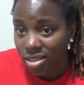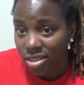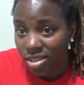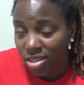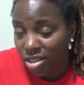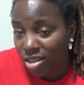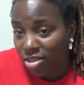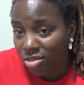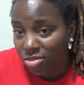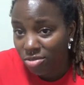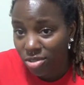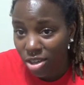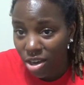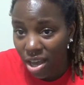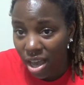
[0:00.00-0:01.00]
you know,
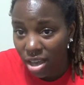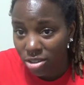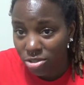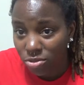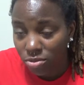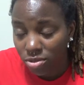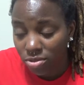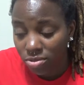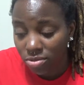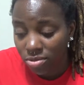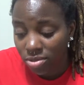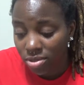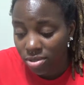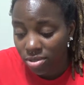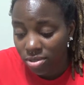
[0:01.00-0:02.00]
your house
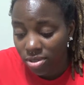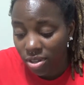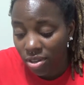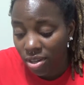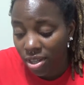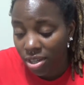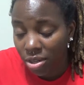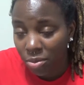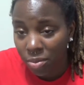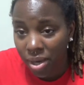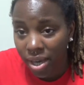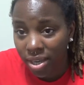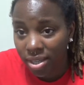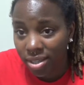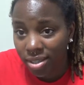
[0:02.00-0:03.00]
rules. Don't let
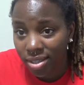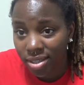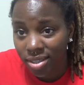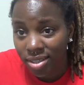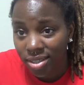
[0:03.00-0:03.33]
nobody